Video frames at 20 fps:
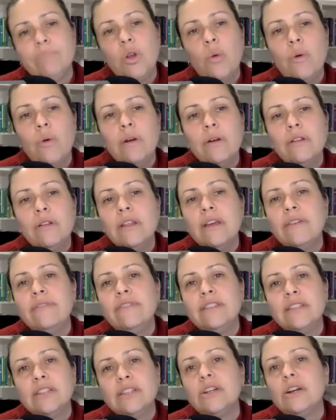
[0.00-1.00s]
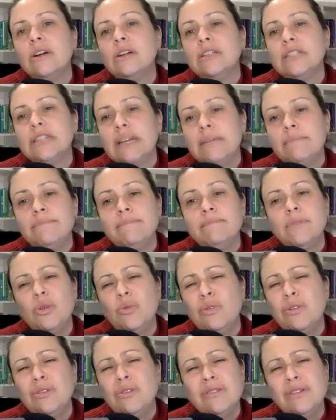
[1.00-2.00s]
No wonder they have such a hard time. No
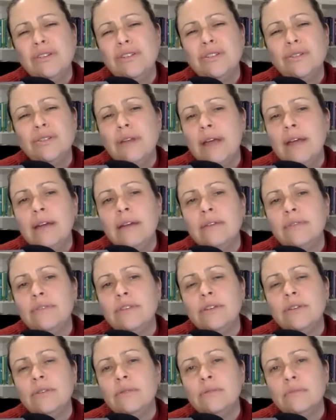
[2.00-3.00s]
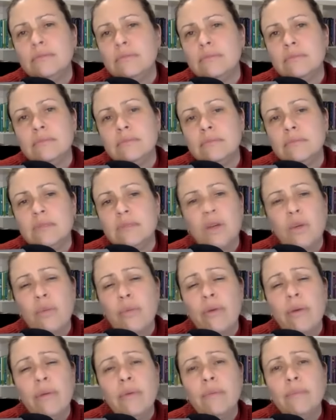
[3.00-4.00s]
wonder they're so negative too. I don't
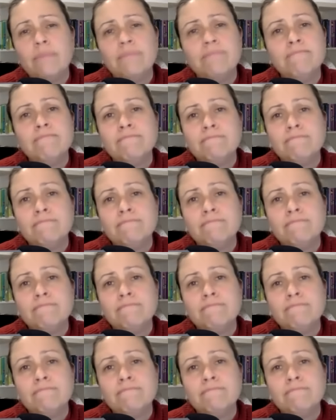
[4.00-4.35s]
blame them.